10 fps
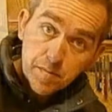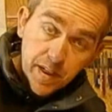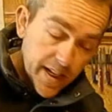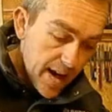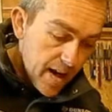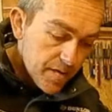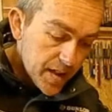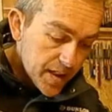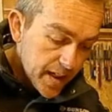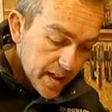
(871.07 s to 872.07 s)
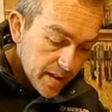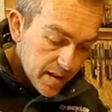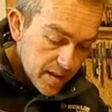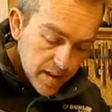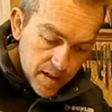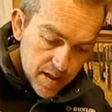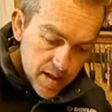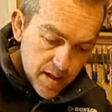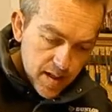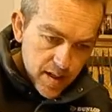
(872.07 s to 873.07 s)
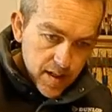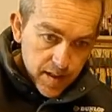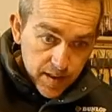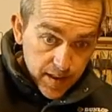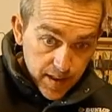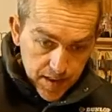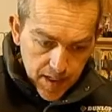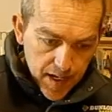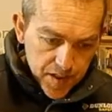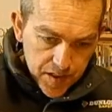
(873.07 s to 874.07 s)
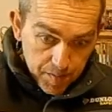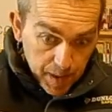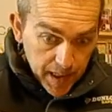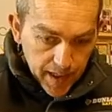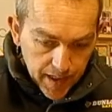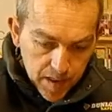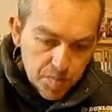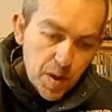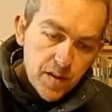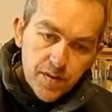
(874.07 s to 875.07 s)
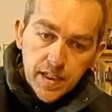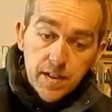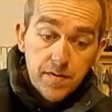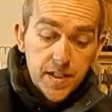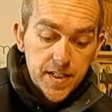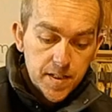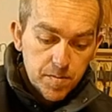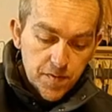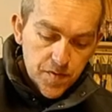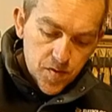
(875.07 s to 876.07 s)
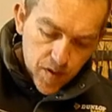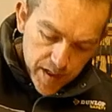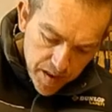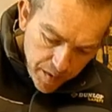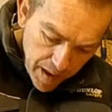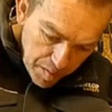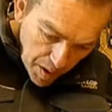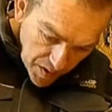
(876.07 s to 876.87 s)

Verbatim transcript: so I'm going to get everything attached. I'm going to get this perfectly fitted before I do any